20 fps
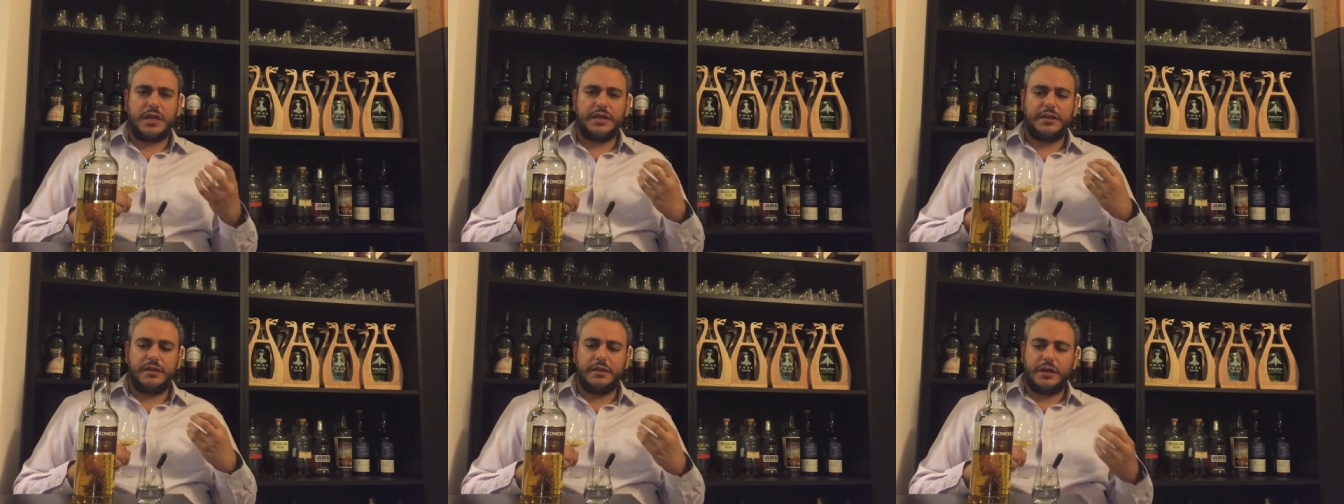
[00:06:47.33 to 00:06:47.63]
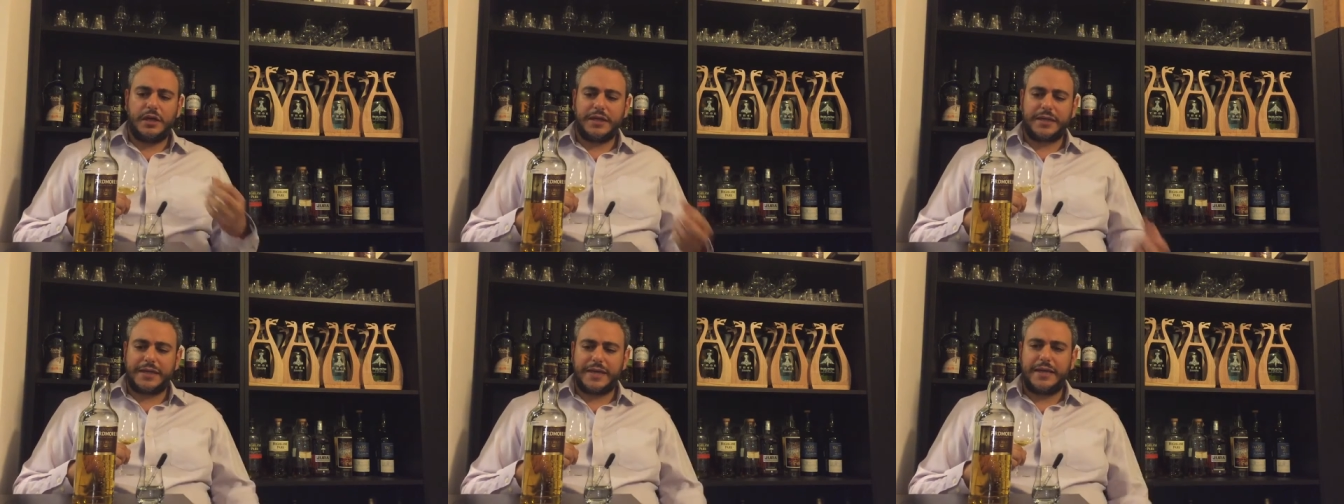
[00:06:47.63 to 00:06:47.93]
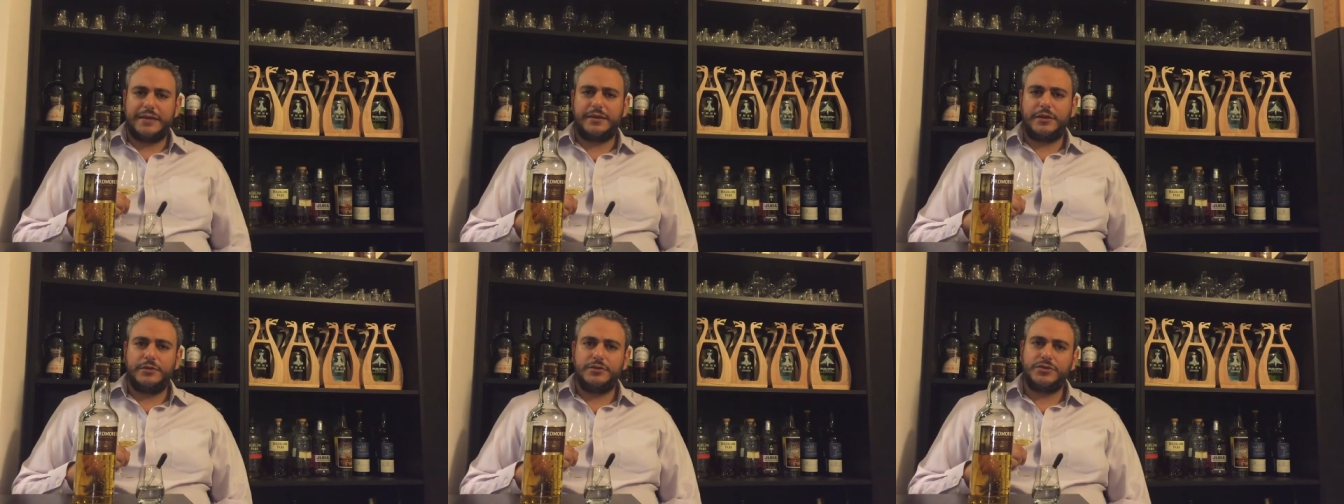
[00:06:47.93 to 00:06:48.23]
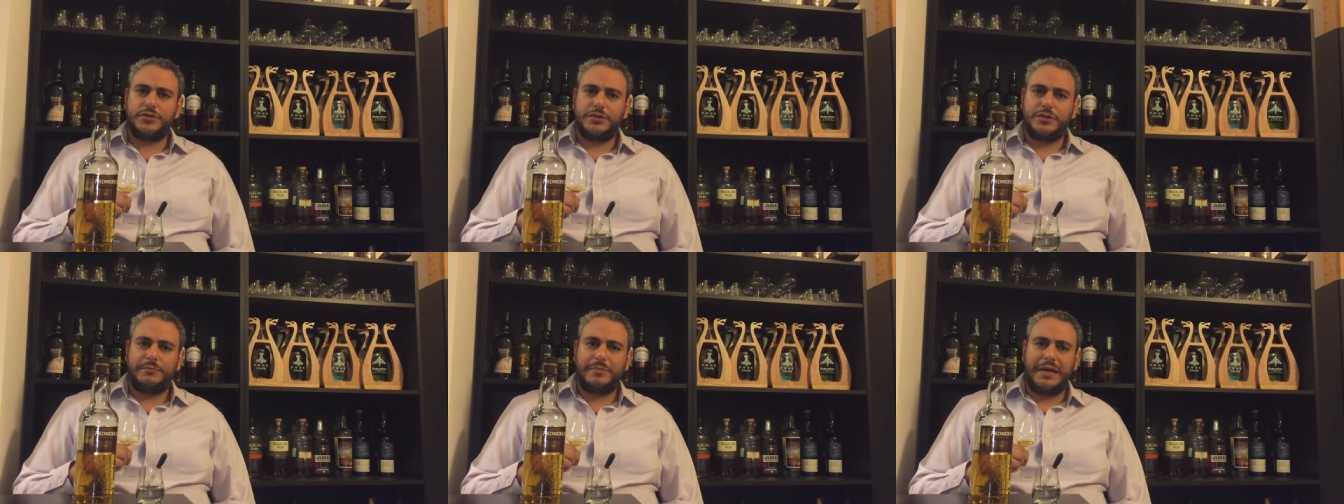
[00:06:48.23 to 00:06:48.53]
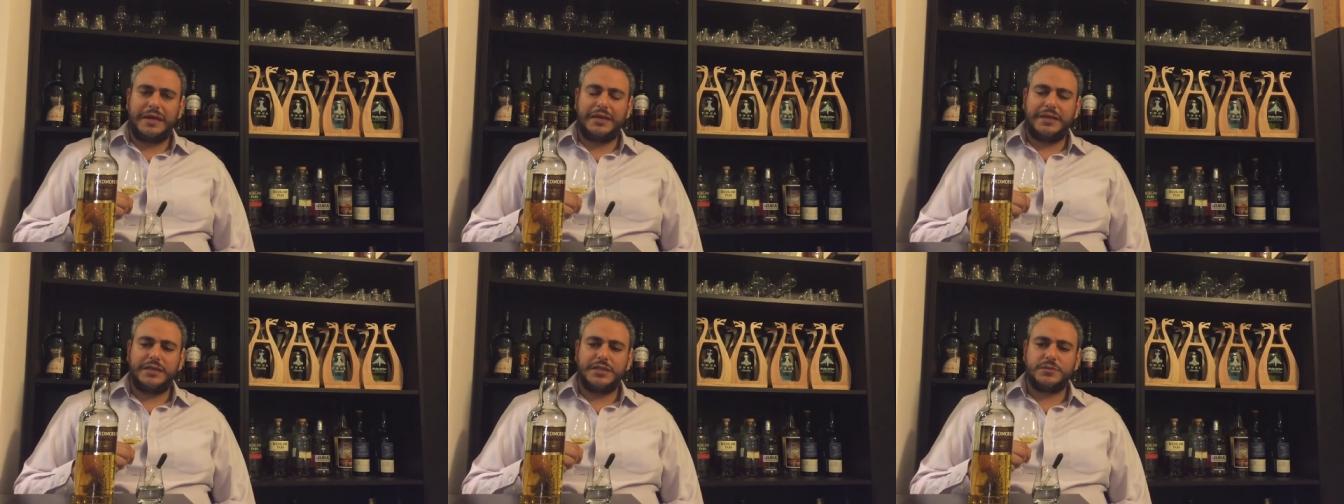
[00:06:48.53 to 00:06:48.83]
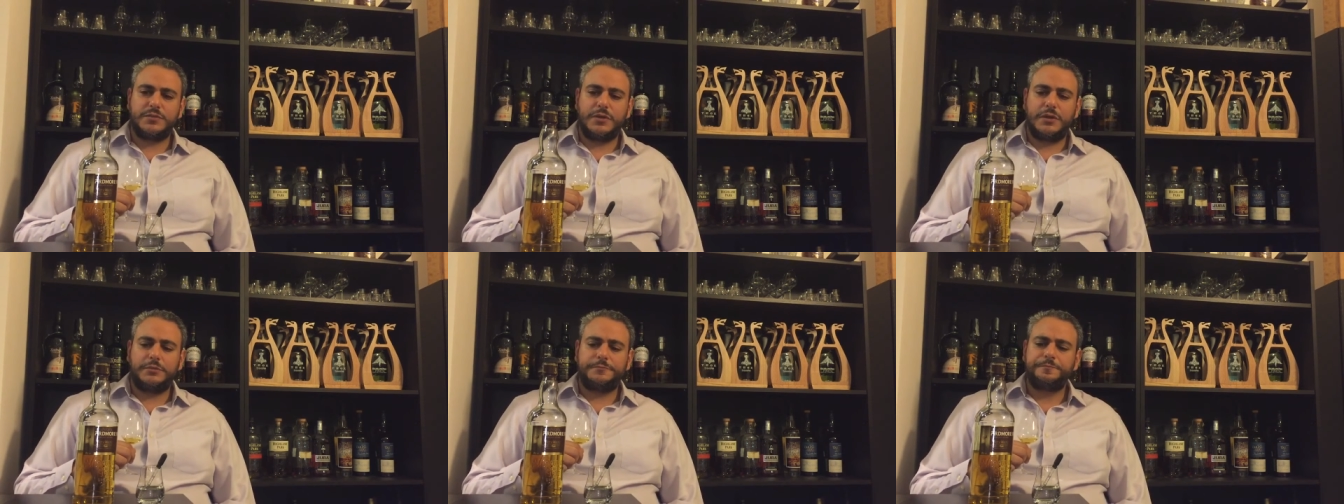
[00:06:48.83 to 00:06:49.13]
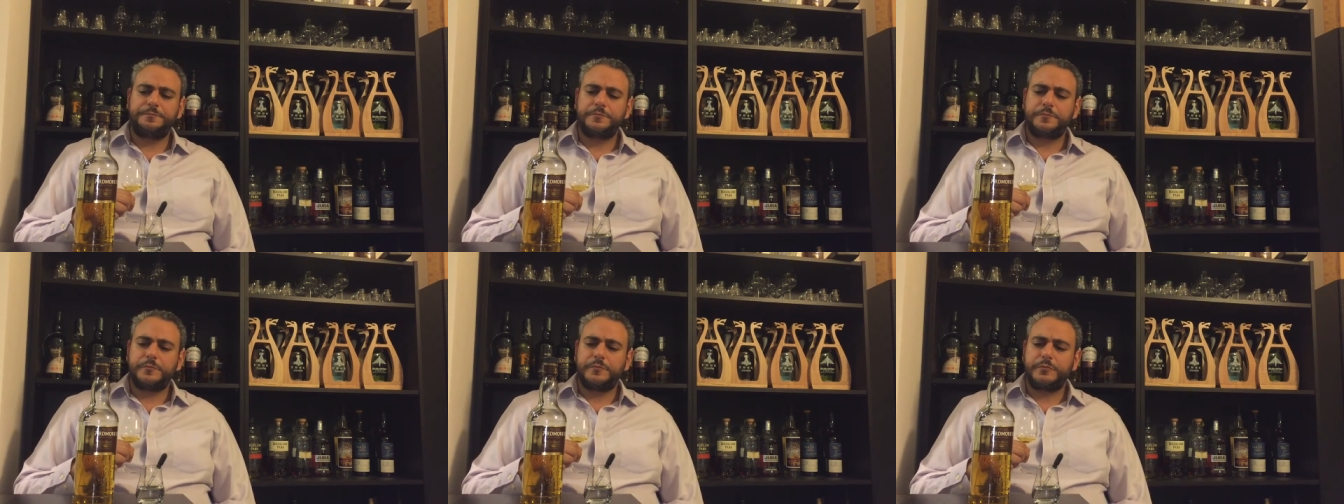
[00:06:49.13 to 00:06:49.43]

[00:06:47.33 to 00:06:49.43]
I get those on the palate as well.